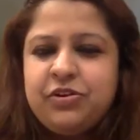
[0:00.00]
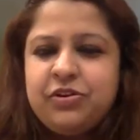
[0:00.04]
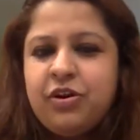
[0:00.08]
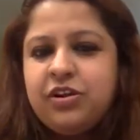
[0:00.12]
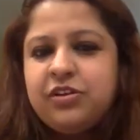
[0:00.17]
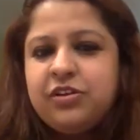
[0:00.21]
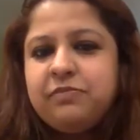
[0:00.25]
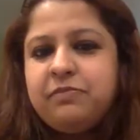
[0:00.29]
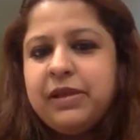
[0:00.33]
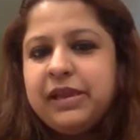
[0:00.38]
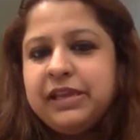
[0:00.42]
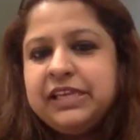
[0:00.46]

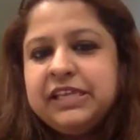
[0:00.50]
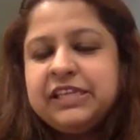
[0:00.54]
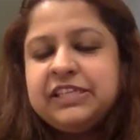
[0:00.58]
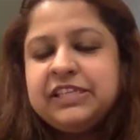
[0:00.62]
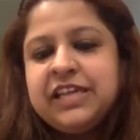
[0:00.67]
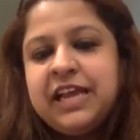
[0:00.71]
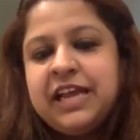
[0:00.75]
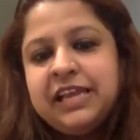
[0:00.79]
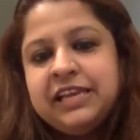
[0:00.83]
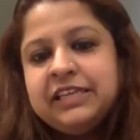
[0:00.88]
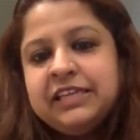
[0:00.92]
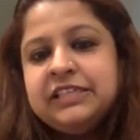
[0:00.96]
not many
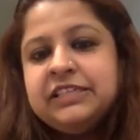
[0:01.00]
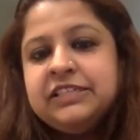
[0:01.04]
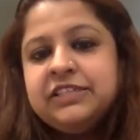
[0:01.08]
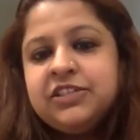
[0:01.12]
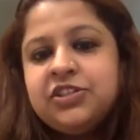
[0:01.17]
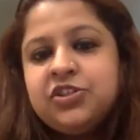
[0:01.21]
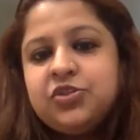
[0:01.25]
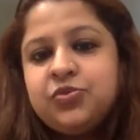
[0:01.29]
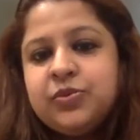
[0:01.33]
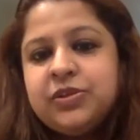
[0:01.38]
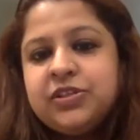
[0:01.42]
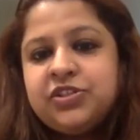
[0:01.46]

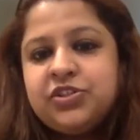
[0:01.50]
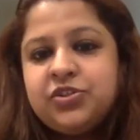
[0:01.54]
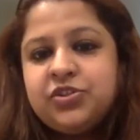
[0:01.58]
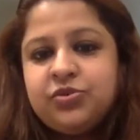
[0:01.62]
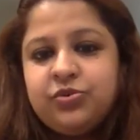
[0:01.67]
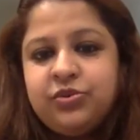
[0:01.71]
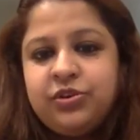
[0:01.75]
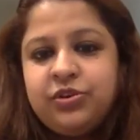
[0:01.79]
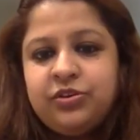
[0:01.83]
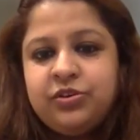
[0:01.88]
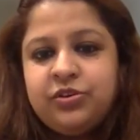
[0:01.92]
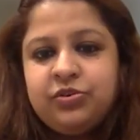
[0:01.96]
challenges which,
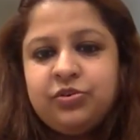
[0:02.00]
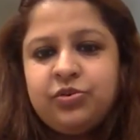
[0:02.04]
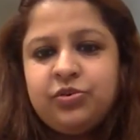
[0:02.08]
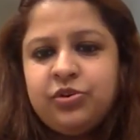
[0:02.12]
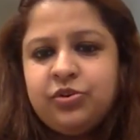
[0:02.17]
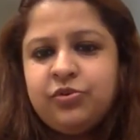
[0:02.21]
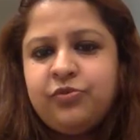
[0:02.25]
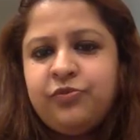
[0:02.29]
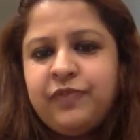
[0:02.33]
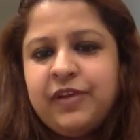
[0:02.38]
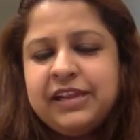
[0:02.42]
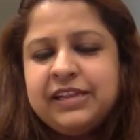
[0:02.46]
you know,
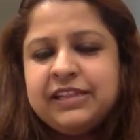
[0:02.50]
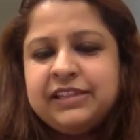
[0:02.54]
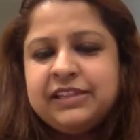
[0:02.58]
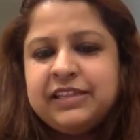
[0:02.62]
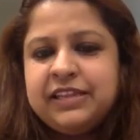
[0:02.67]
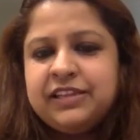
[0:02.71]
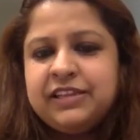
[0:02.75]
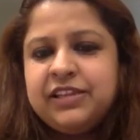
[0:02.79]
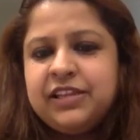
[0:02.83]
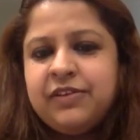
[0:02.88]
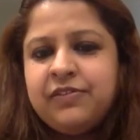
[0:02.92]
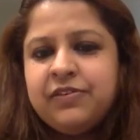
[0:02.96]
you felt
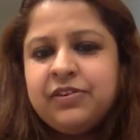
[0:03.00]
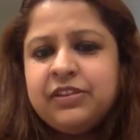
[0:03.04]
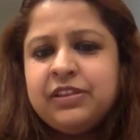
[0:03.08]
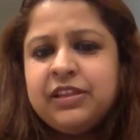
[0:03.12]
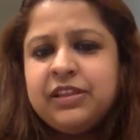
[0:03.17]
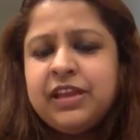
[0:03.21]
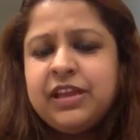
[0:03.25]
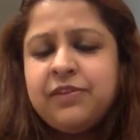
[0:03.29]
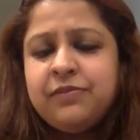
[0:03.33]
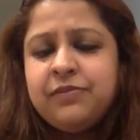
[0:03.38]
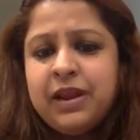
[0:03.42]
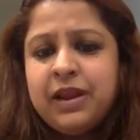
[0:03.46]
that they were
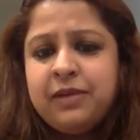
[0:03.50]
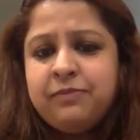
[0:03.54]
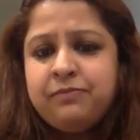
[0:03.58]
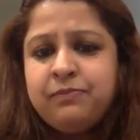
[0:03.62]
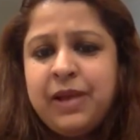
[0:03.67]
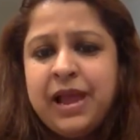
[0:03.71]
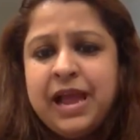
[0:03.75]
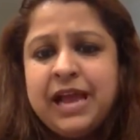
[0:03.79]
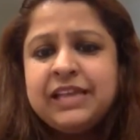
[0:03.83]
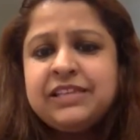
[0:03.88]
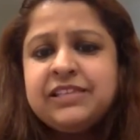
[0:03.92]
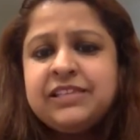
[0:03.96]
there
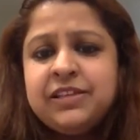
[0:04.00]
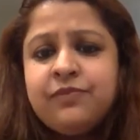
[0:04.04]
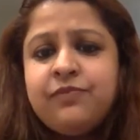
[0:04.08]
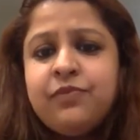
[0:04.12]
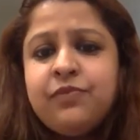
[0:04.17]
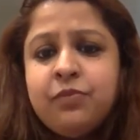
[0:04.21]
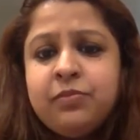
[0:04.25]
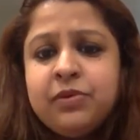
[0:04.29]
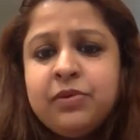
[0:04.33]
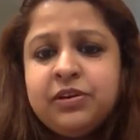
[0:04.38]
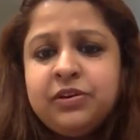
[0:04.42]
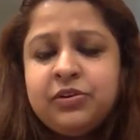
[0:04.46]
as a
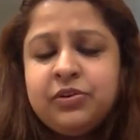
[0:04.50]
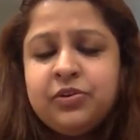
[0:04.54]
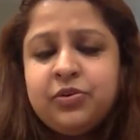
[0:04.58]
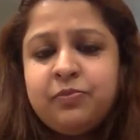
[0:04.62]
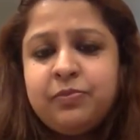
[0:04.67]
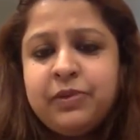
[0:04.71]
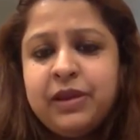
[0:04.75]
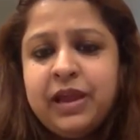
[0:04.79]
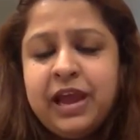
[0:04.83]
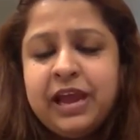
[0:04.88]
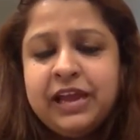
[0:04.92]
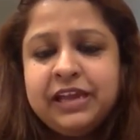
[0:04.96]
woman, you know,
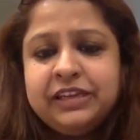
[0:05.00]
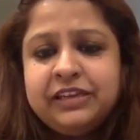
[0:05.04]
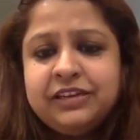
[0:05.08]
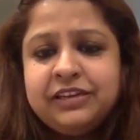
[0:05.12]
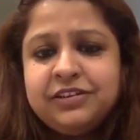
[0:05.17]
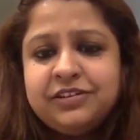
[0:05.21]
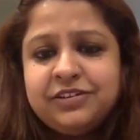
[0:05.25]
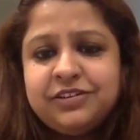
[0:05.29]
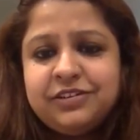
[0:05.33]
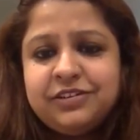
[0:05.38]
behind